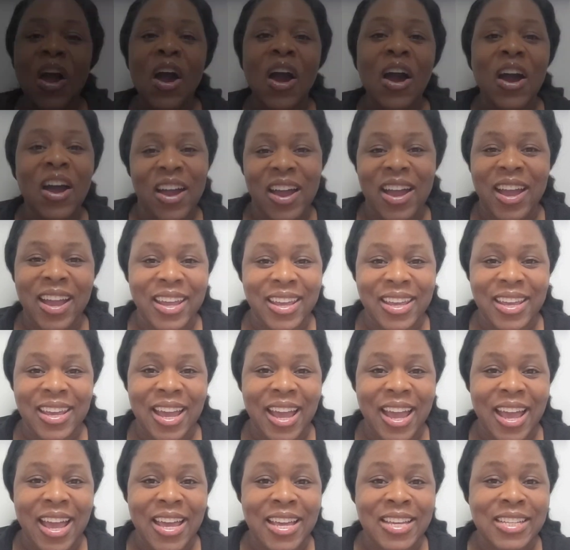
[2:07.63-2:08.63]
Alright
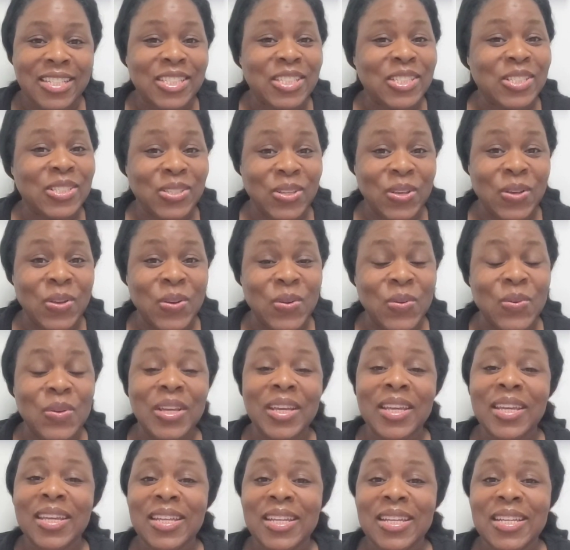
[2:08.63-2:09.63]
guys, so
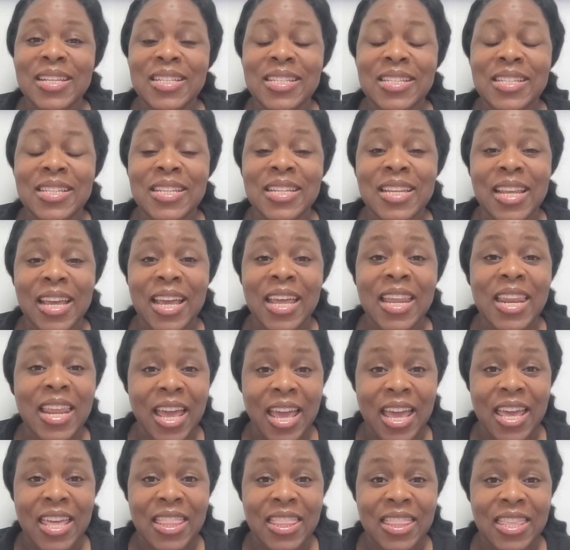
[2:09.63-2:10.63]
it is none
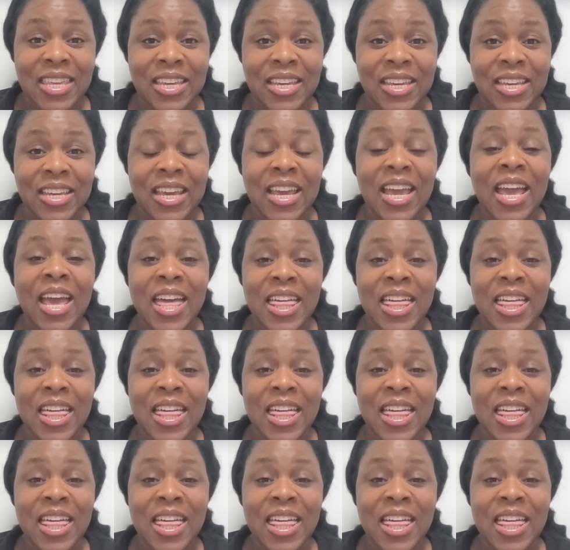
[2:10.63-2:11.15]
other